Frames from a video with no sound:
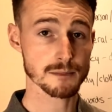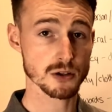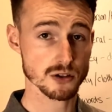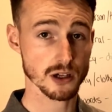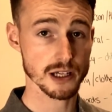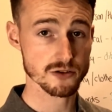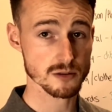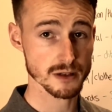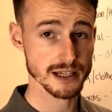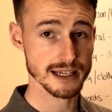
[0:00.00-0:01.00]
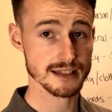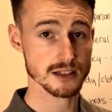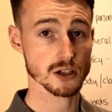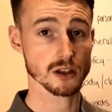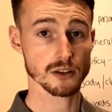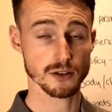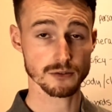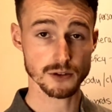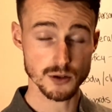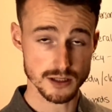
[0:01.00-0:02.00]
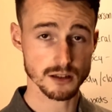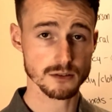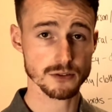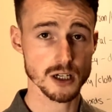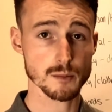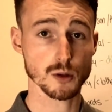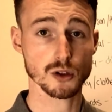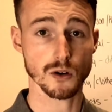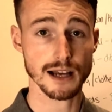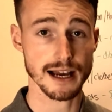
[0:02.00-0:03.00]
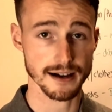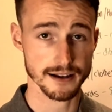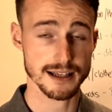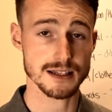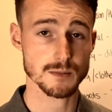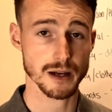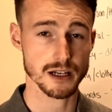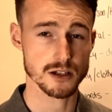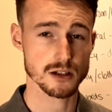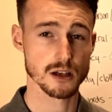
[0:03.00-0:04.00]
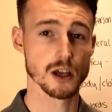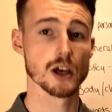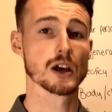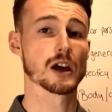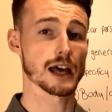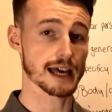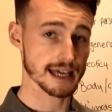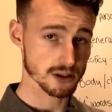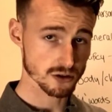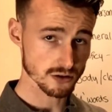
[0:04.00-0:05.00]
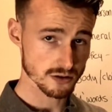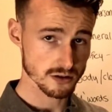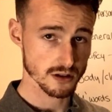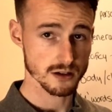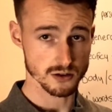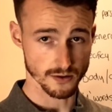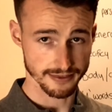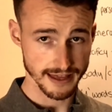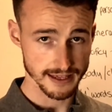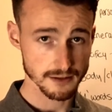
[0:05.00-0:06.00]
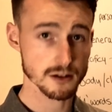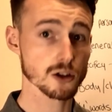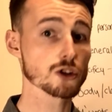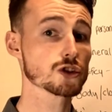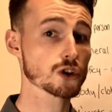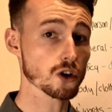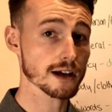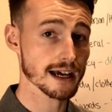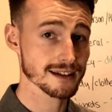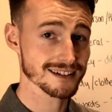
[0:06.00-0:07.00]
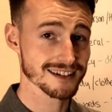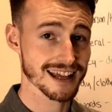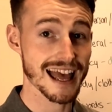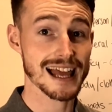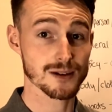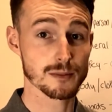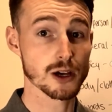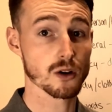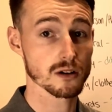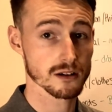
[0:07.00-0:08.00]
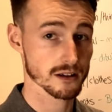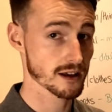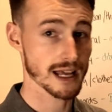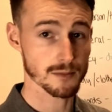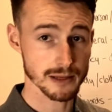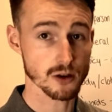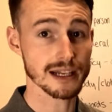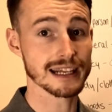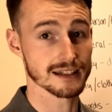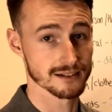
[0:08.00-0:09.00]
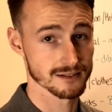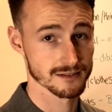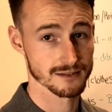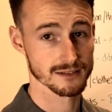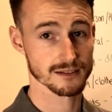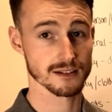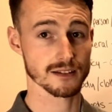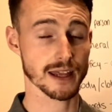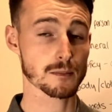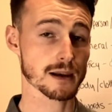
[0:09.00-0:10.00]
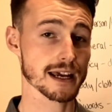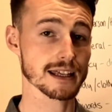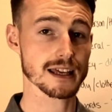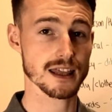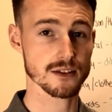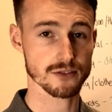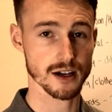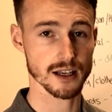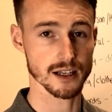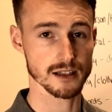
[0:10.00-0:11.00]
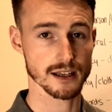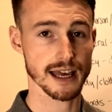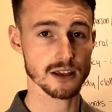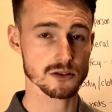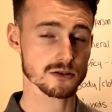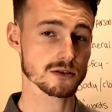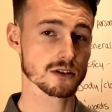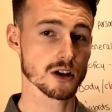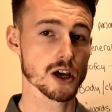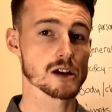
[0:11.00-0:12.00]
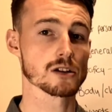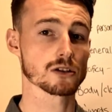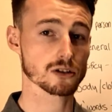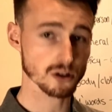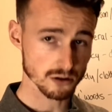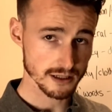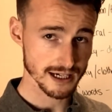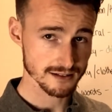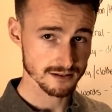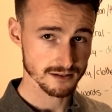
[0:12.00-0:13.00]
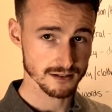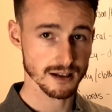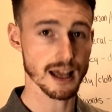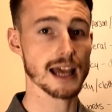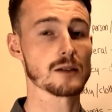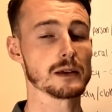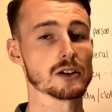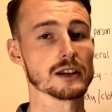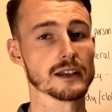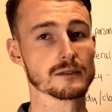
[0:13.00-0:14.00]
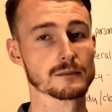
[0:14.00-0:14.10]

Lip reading: a musical instrument is using the verb tocar in Spanish. Ellos, so they, tocan el violín. They play the violin. Ellos tocan el violín.